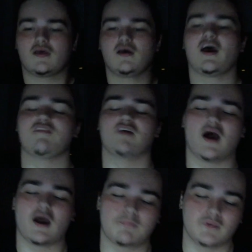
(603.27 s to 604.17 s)
Have a
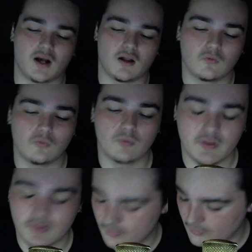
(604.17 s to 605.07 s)
happy
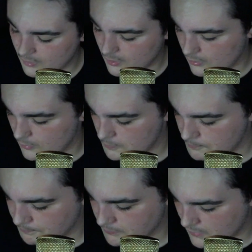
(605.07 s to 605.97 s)
Halloween.
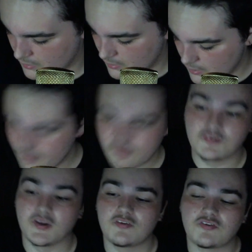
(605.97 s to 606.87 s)

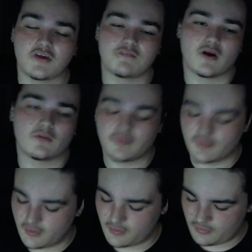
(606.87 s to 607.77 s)
Stay safe out
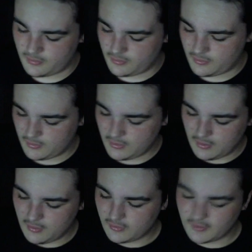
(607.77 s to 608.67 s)
there.
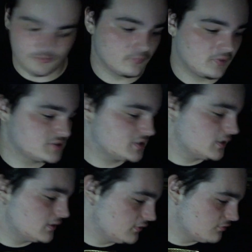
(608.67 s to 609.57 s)
Get as much
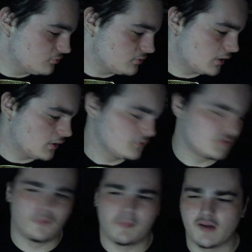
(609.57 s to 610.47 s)
candy as you can.
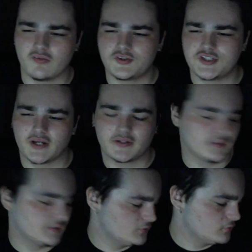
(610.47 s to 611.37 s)
Don't bother checking
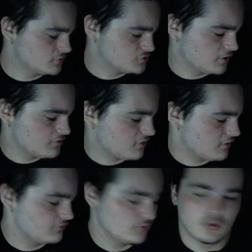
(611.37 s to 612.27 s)
it. You can trust
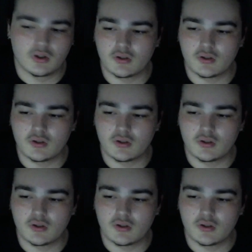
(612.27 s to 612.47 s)
everyone.